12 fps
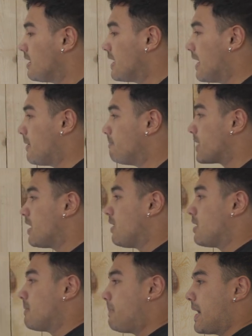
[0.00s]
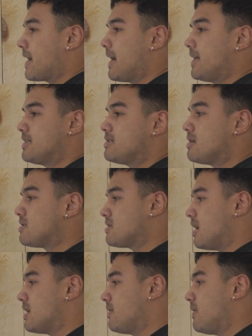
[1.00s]
Now, on the backhand
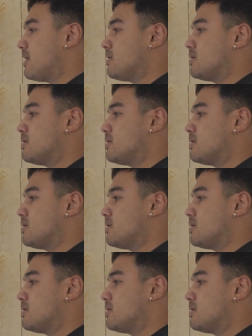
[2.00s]
side of it, you